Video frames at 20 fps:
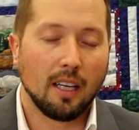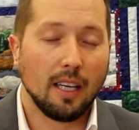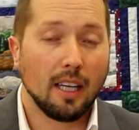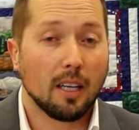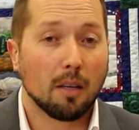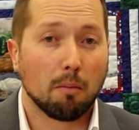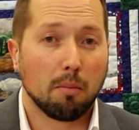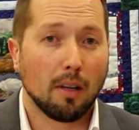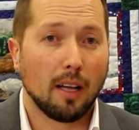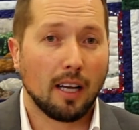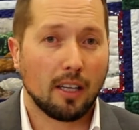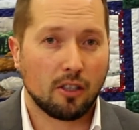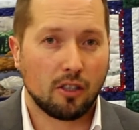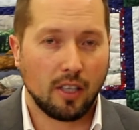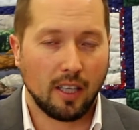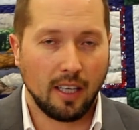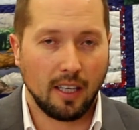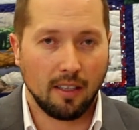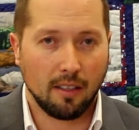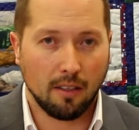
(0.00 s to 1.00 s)
In a
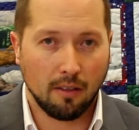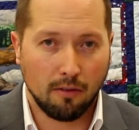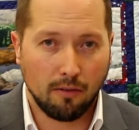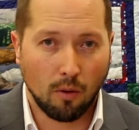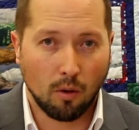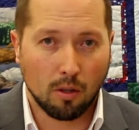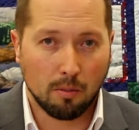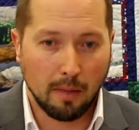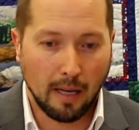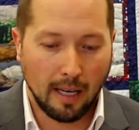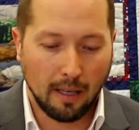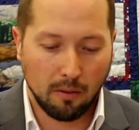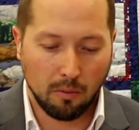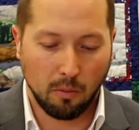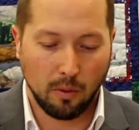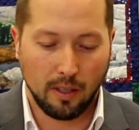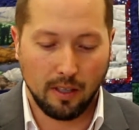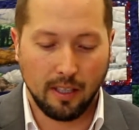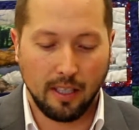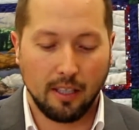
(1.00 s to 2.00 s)
blockchain format,
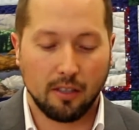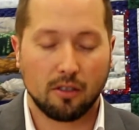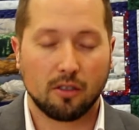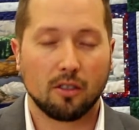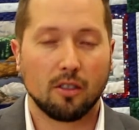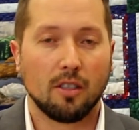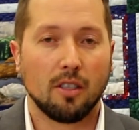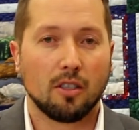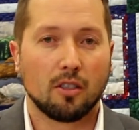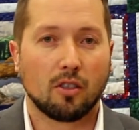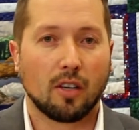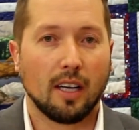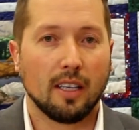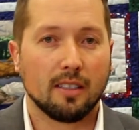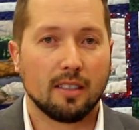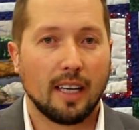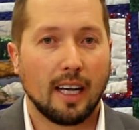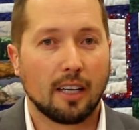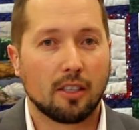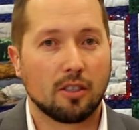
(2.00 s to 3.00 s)
when these
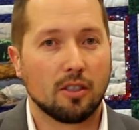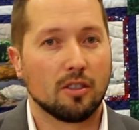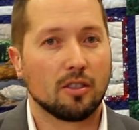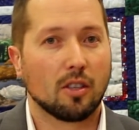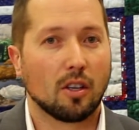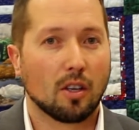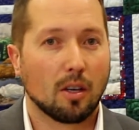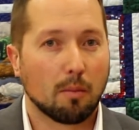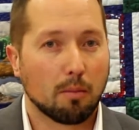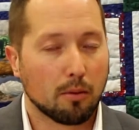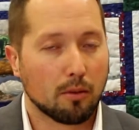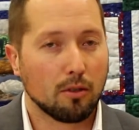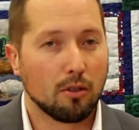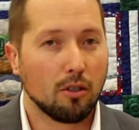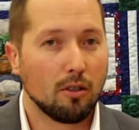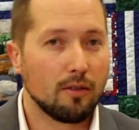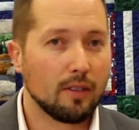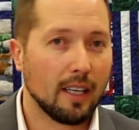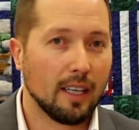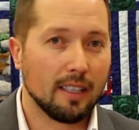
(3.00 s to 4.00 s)
transactions are
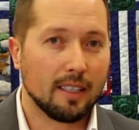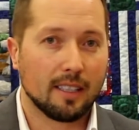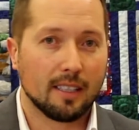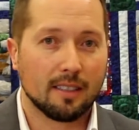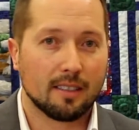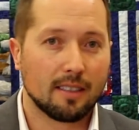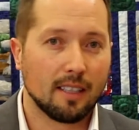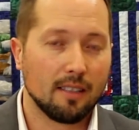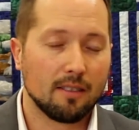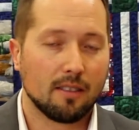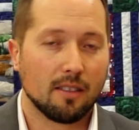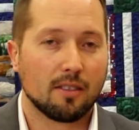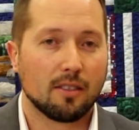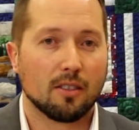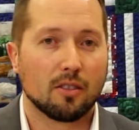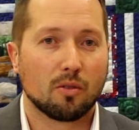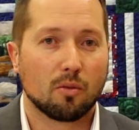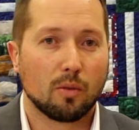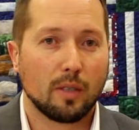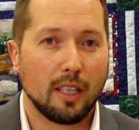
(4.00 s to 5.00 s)
approved and consensus
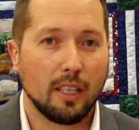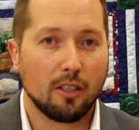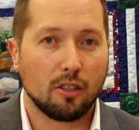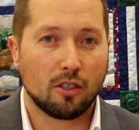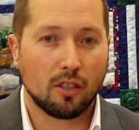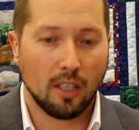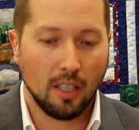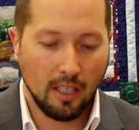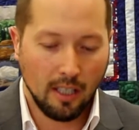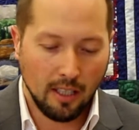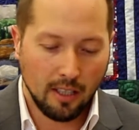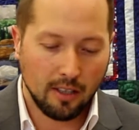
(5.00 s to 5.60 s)
is reached,